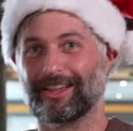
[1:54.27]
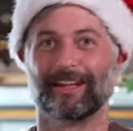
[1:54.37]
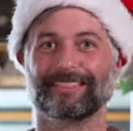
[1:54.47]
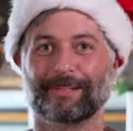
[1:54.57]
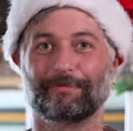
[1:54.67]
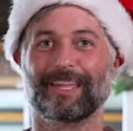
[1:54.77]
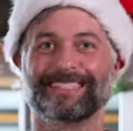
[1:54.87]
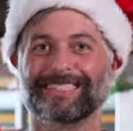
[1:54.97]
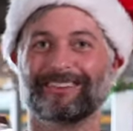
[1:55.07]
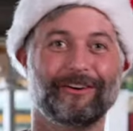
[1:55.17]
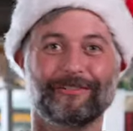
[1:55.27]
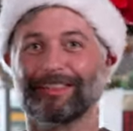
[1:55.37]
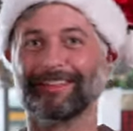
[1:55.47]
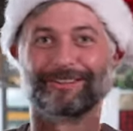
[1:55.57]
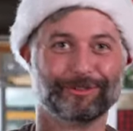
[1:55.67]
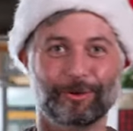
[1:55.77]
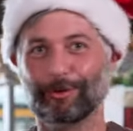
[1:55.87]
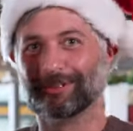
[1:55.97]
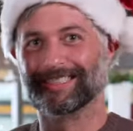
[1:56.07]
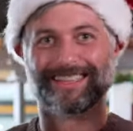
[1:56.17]
You unzip this and all the little
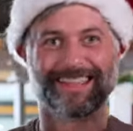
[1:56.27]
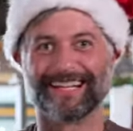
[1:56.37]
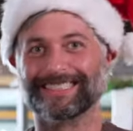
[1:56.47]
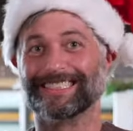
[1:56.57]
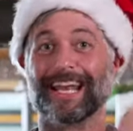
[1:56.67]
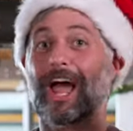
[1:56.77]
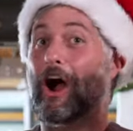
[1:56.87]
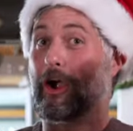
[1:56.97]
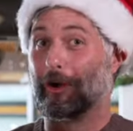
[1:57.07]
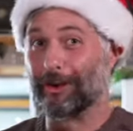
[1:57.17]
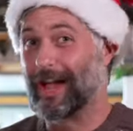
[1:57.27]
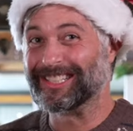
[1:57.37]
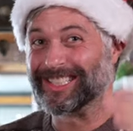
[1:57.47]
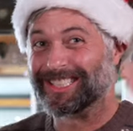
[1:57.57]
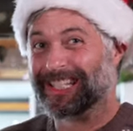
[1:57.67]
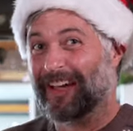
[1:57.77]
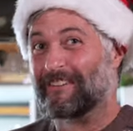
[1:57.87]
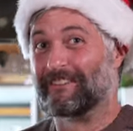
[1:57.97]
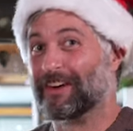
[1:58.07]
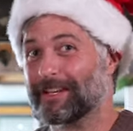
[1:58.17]
tools and things that are not just
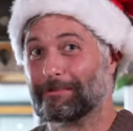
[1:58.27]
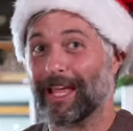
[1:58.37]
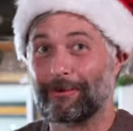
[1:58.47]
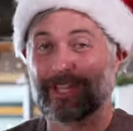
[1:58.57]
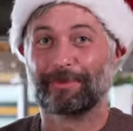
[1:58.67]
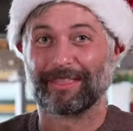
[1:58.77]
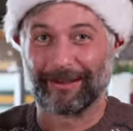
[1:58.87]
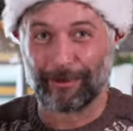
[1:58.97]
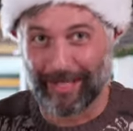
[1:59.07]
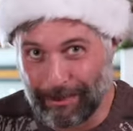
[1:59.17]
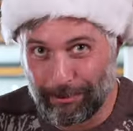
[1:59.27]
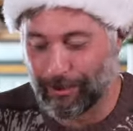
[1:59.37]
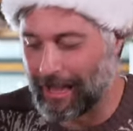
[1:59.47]
fun to play with, but that will keep you